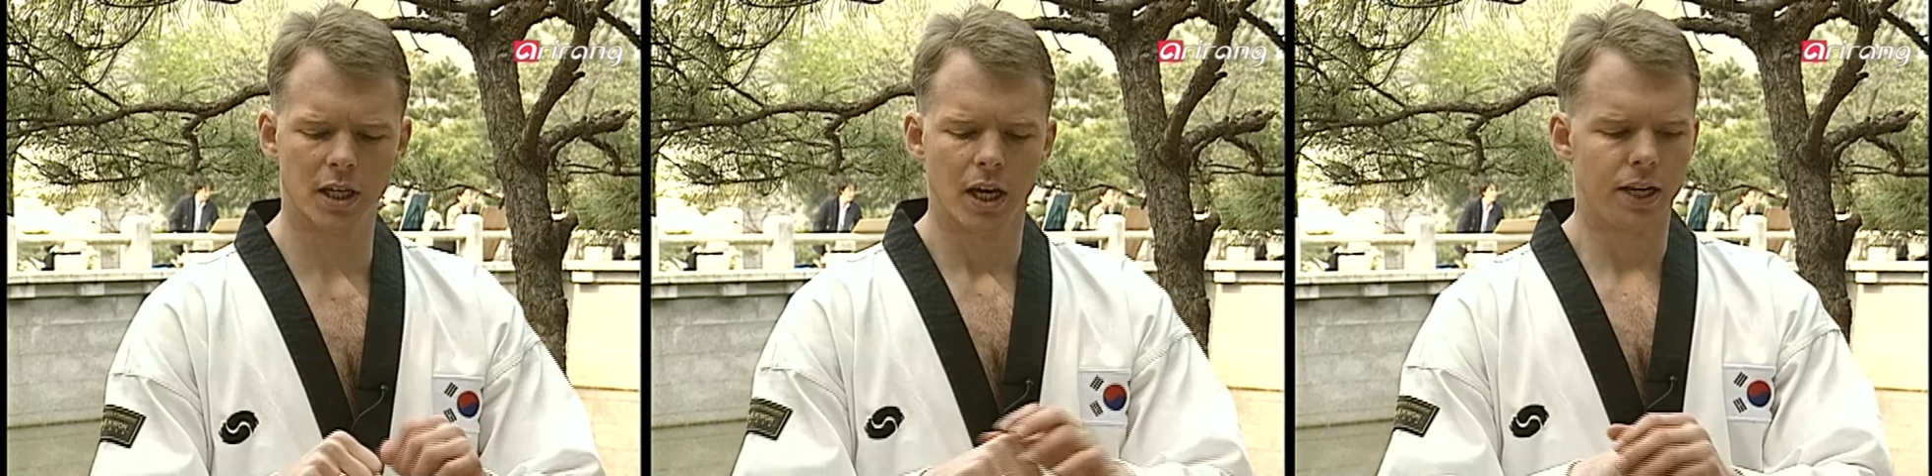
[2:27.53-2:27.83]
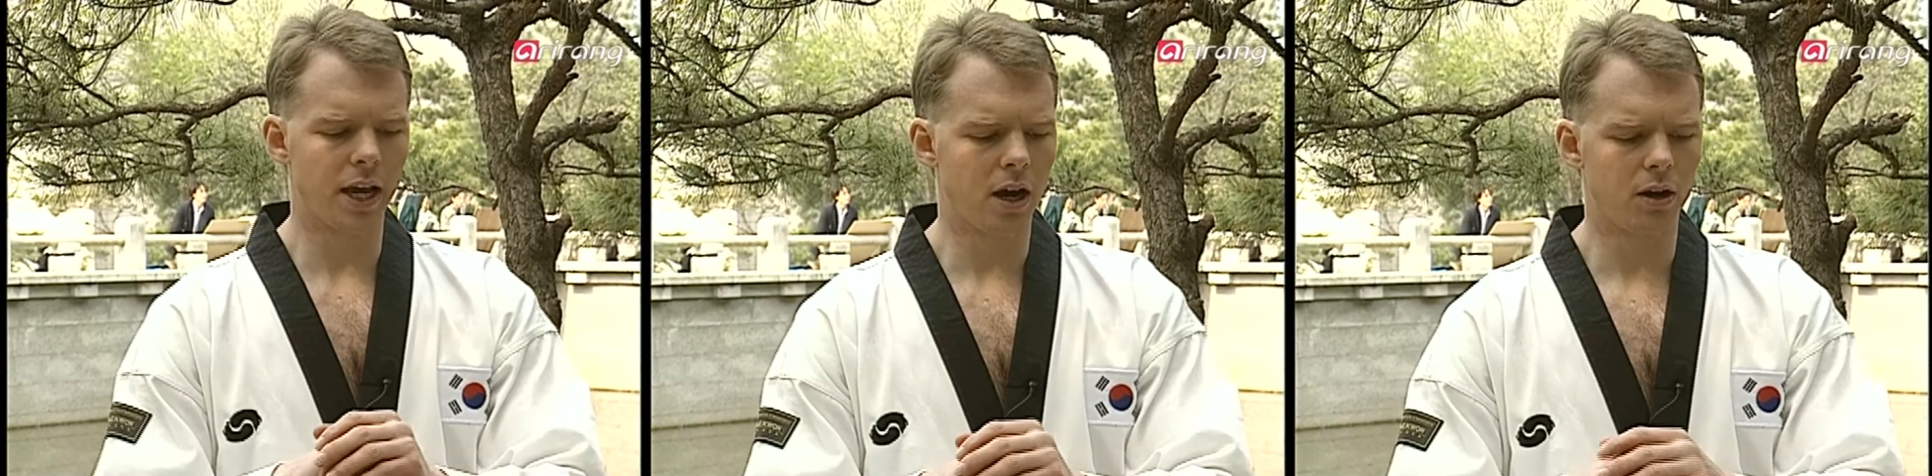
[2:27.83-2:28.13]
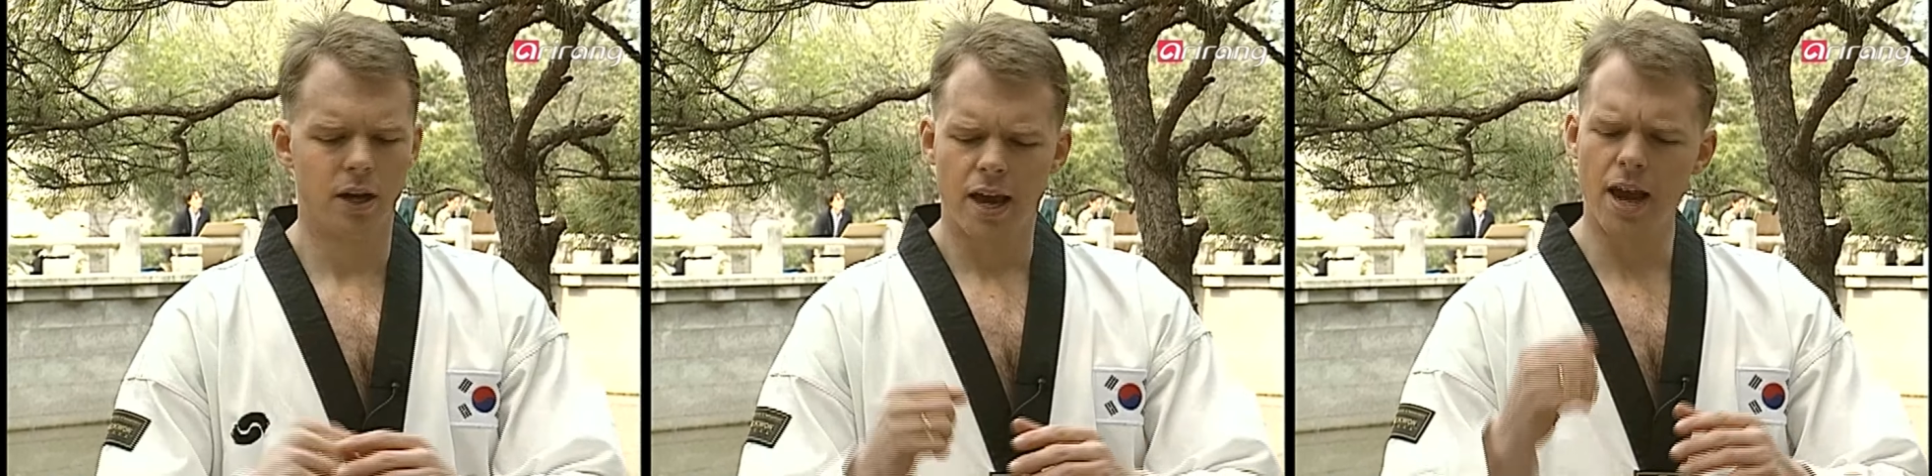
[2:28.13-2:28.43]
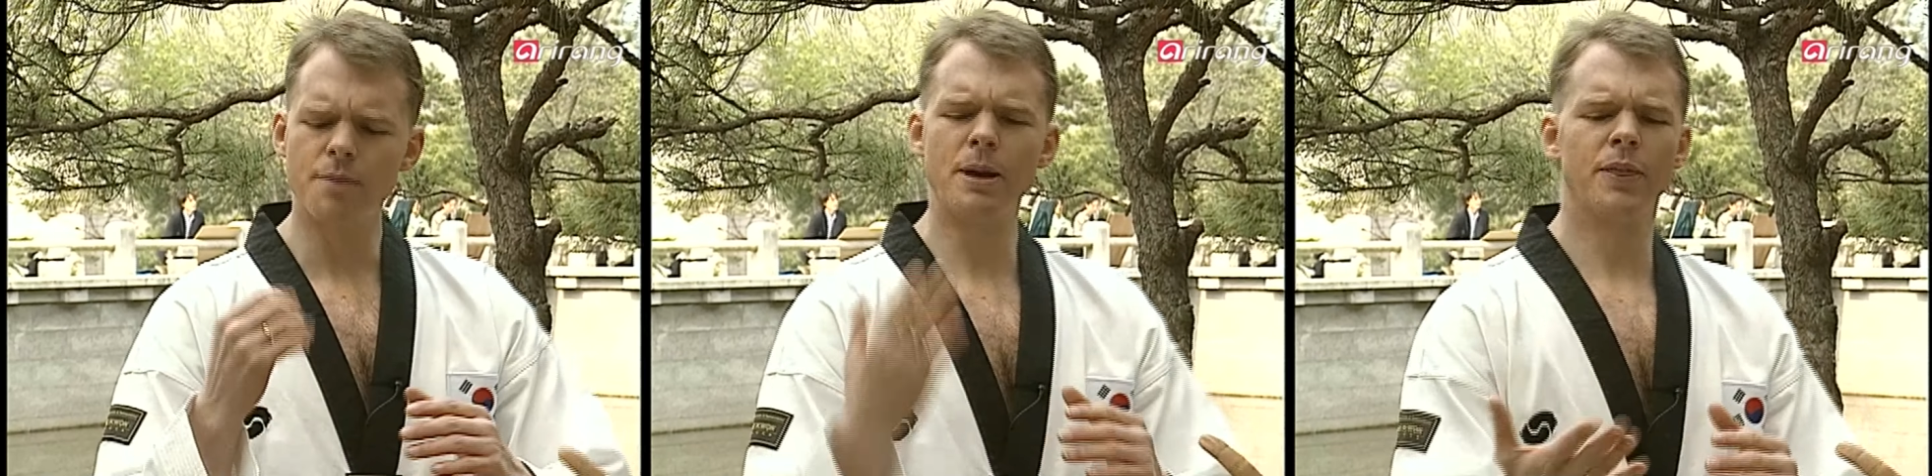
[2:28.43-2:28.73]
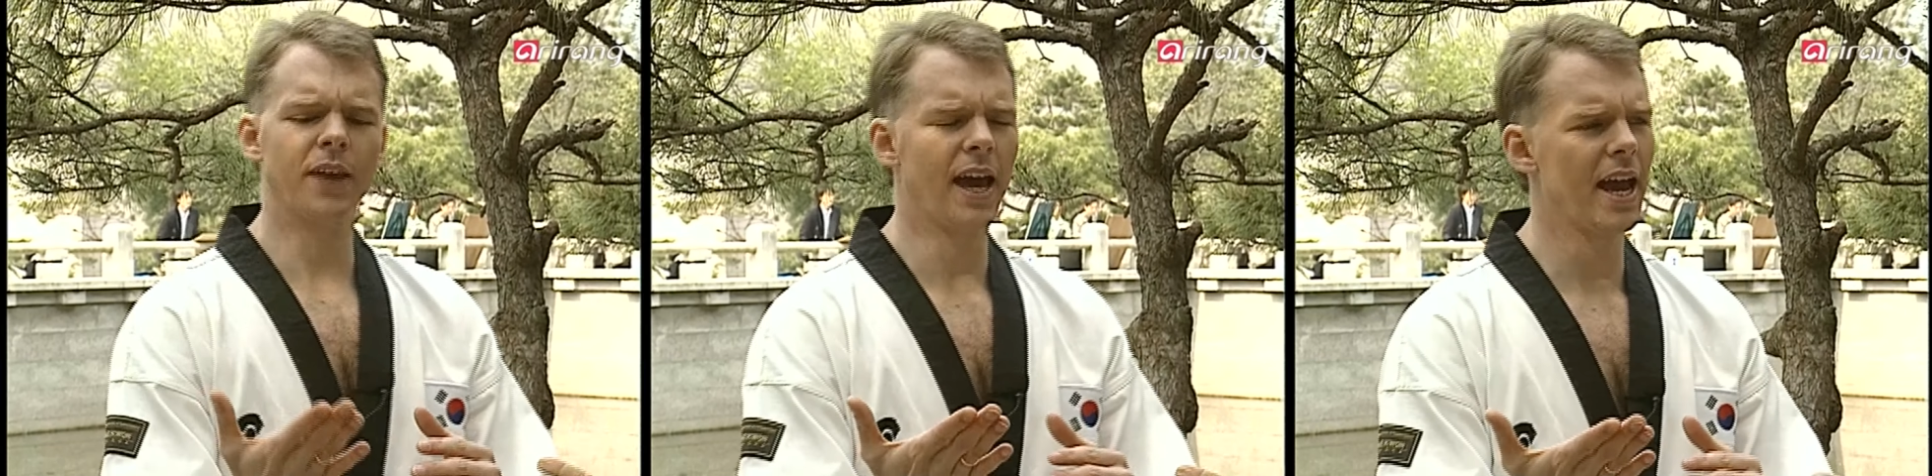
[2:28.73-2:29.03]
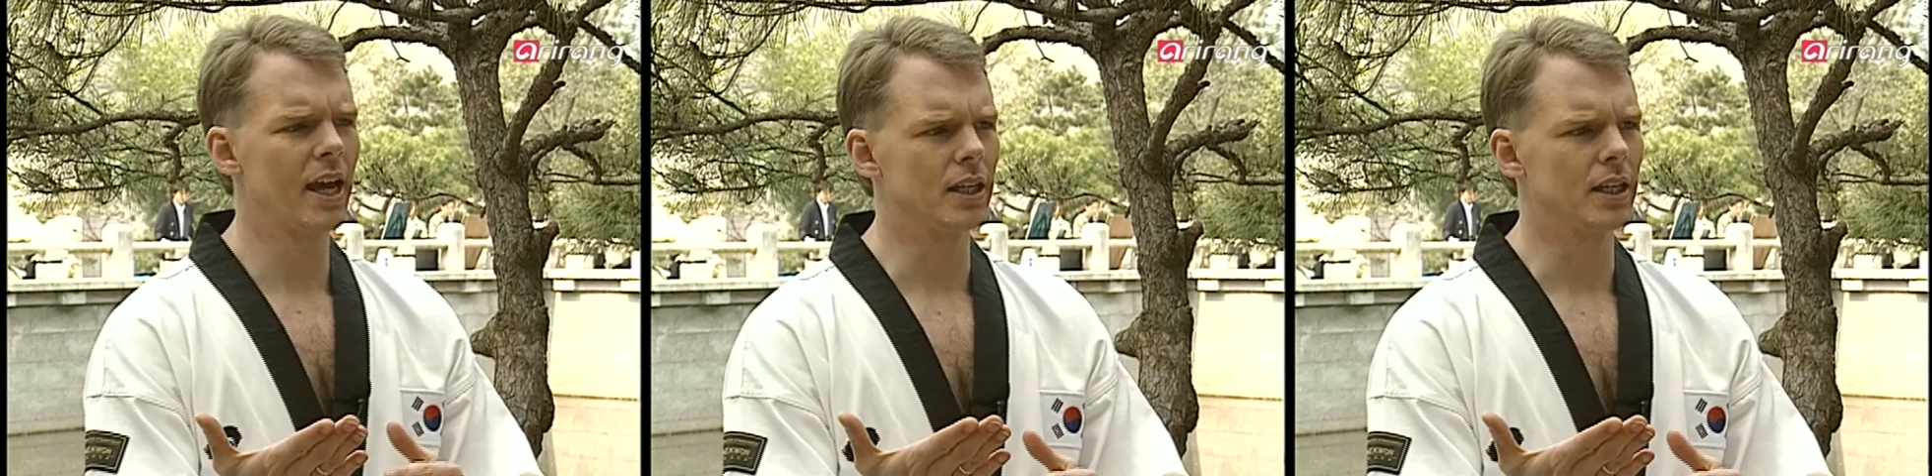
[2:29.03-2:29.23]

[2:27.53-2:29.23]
Now, how about the hand?